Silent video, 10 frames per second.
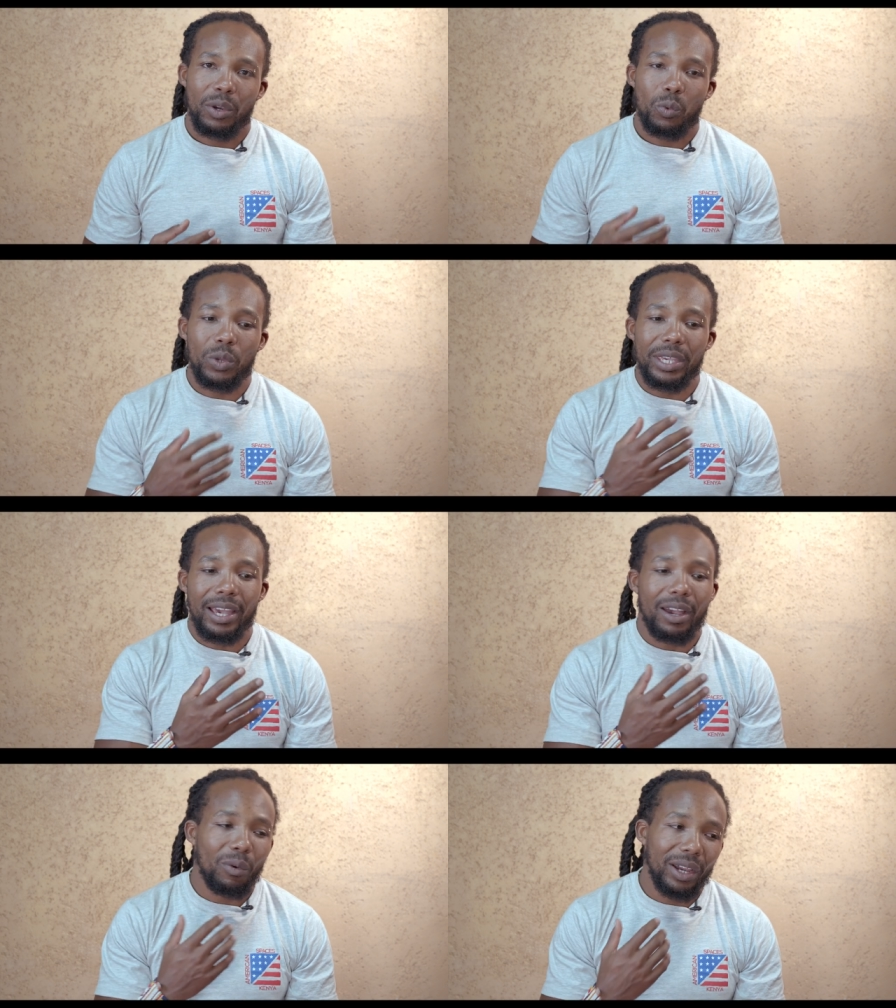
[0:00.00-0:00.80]
We
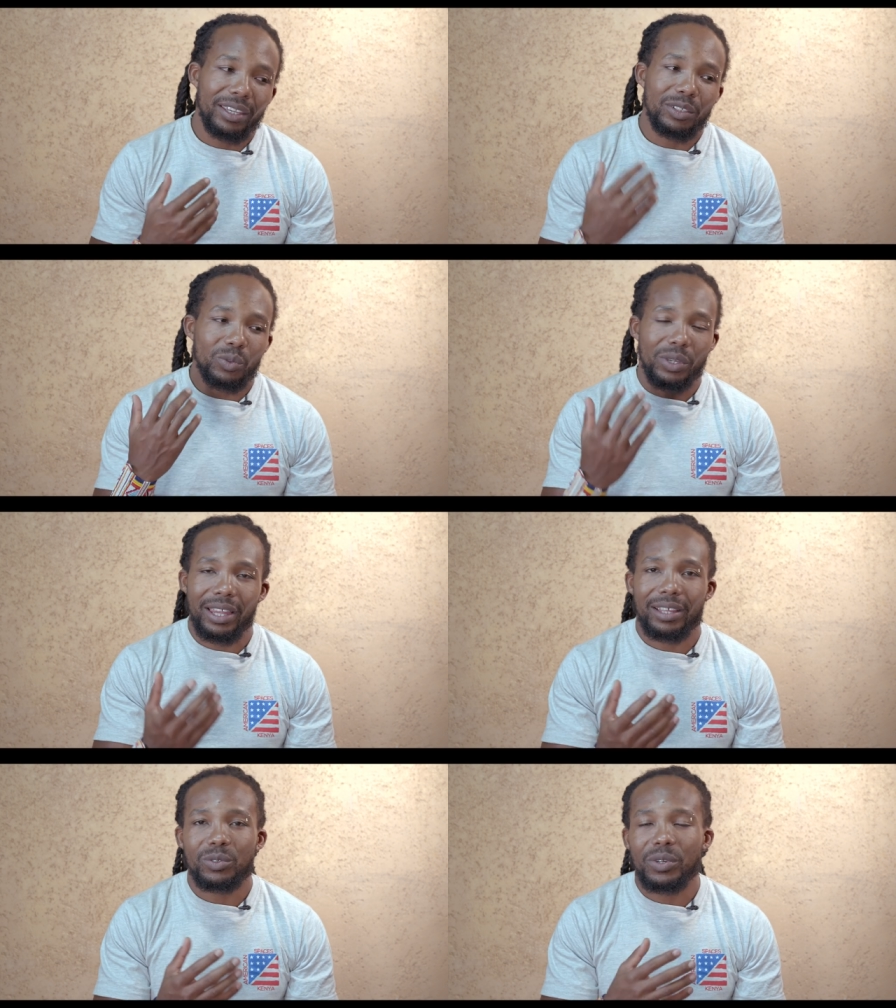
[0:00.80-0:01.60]
are working
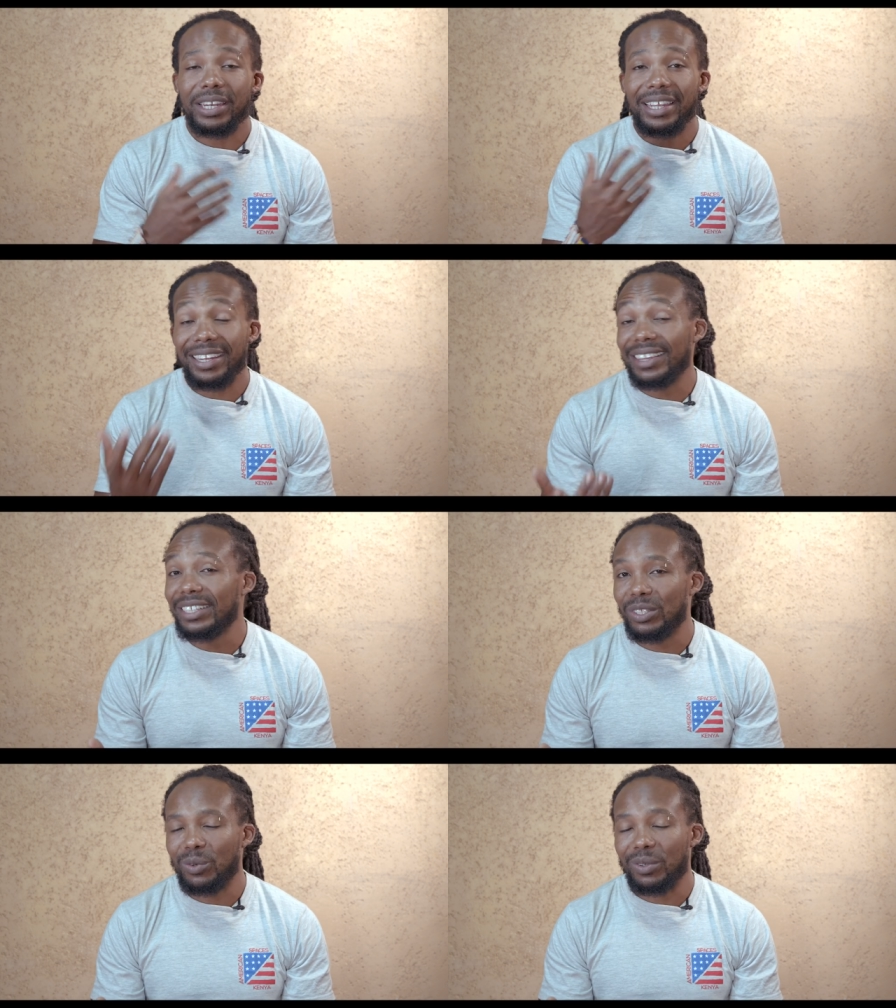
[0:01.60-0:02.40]
together to create
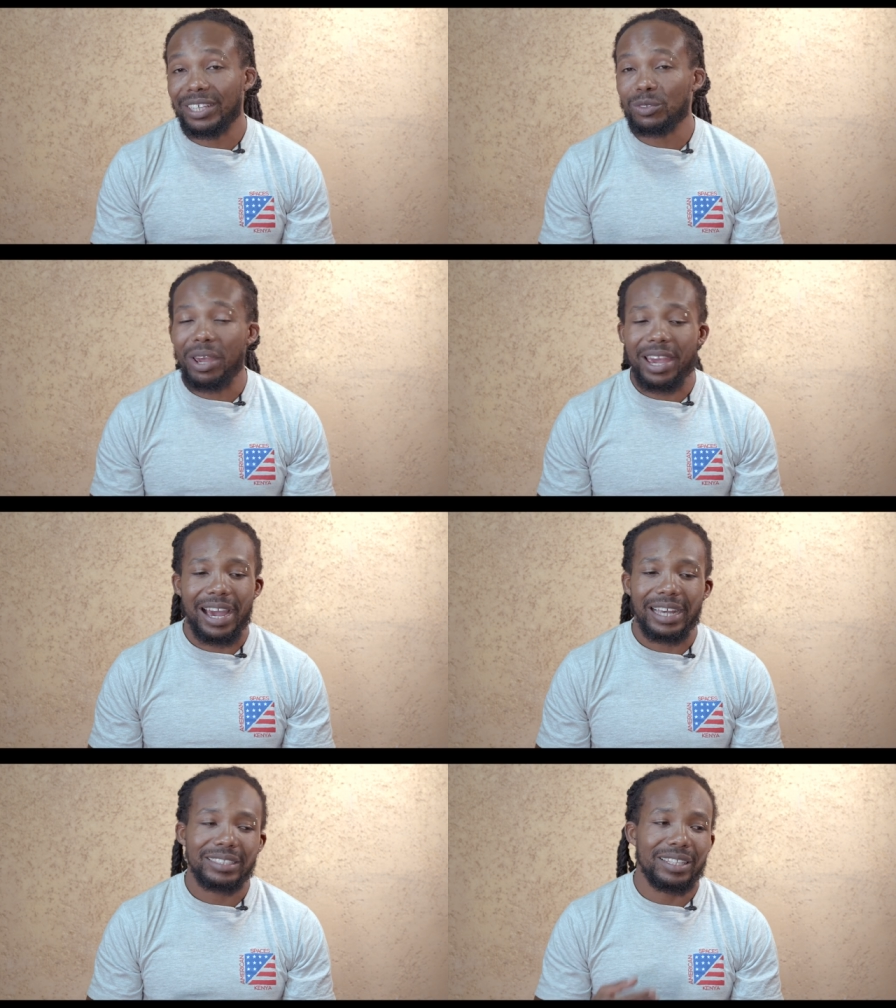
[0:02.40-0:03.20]
this look. That's why
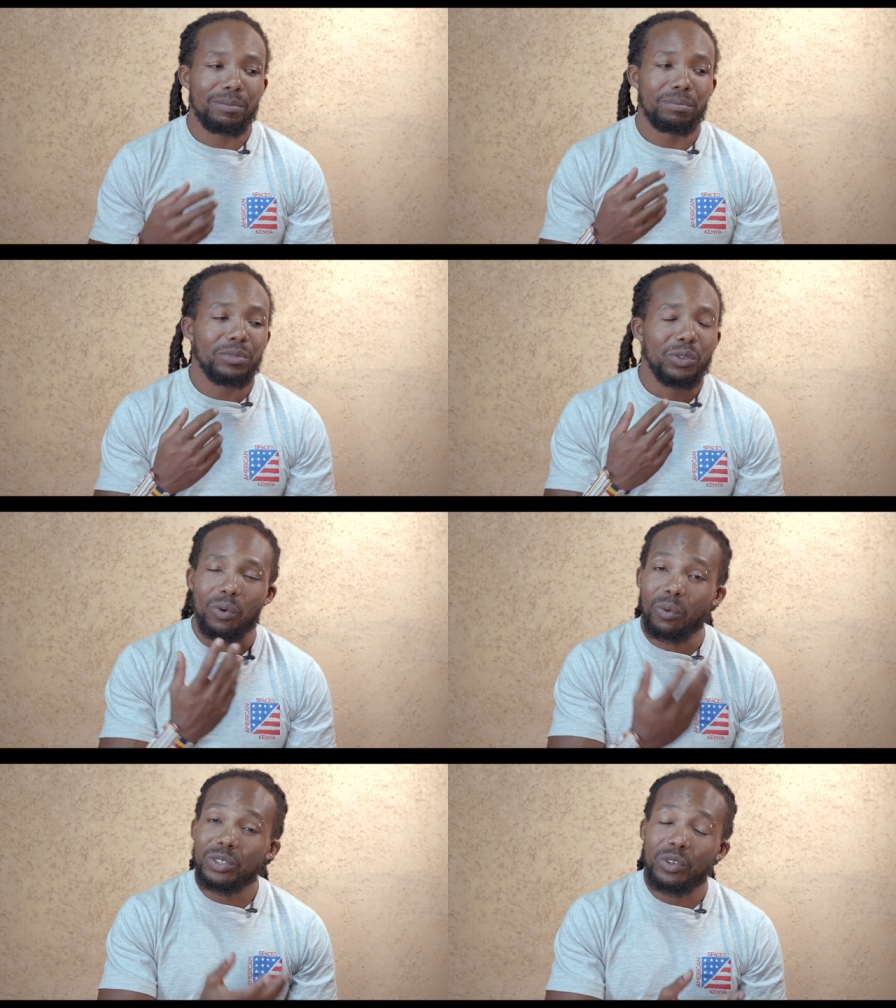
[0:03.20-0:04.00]
I ask them, you know,
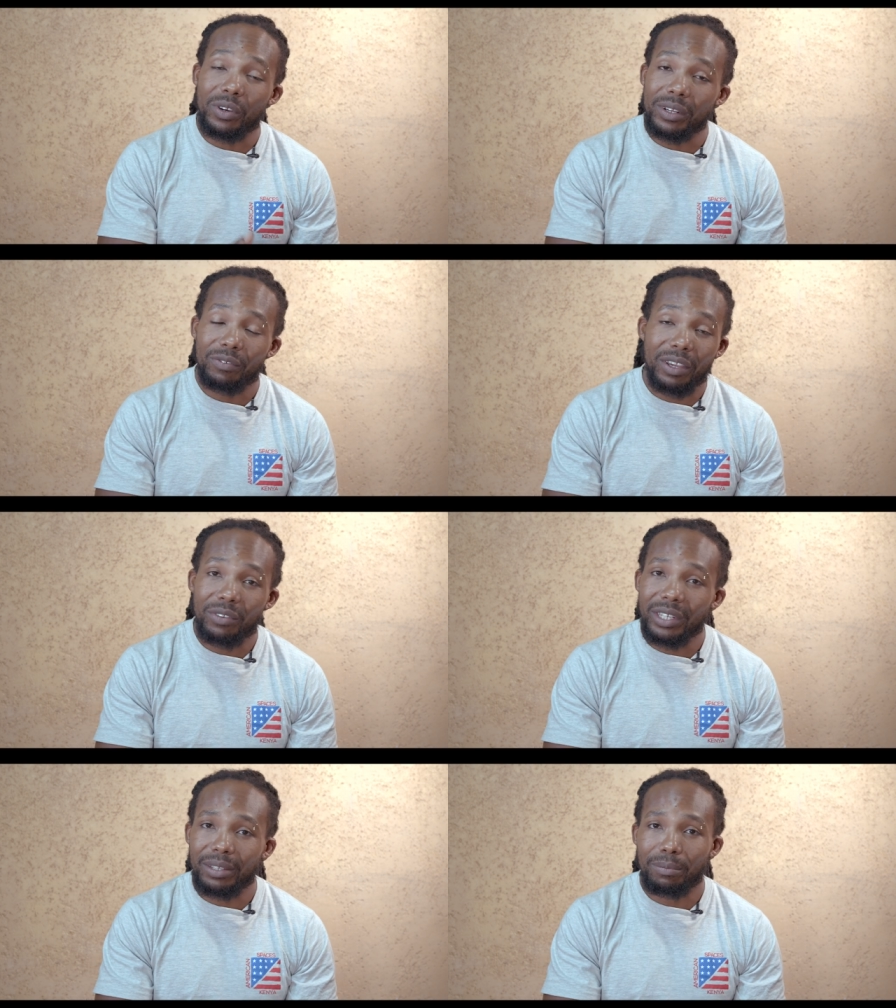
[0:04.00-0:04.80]
what's your
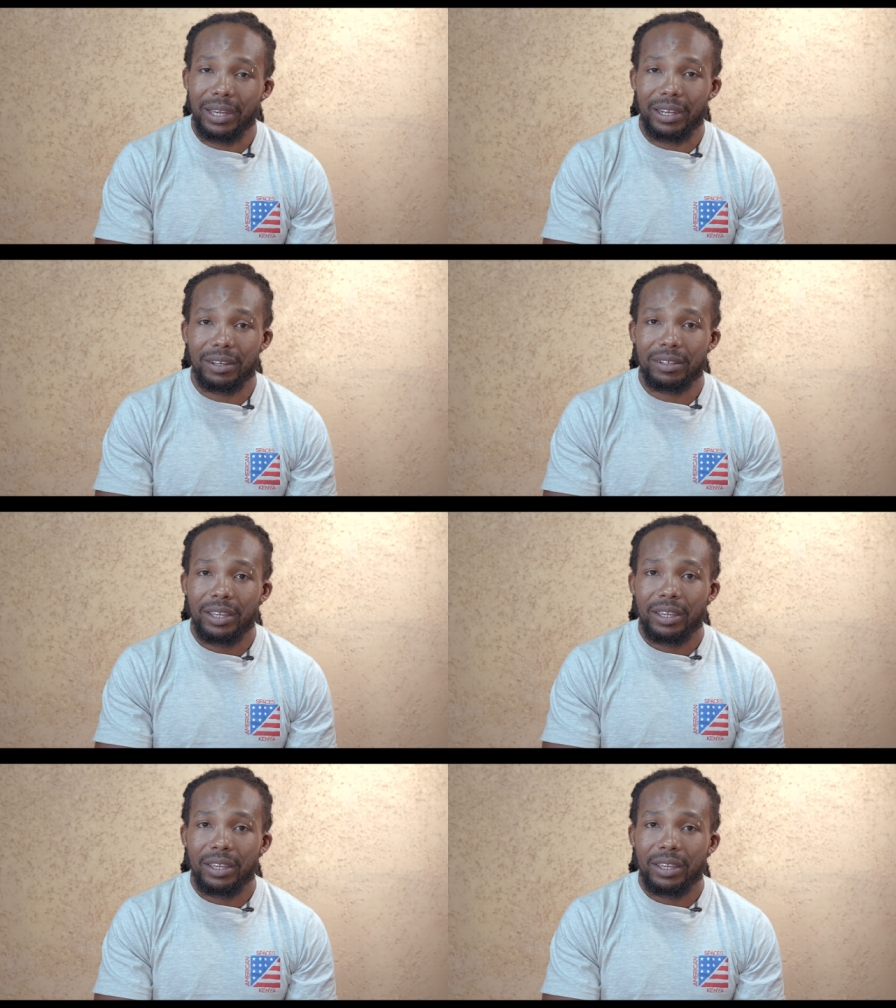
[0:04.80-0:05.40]
favorite lip color?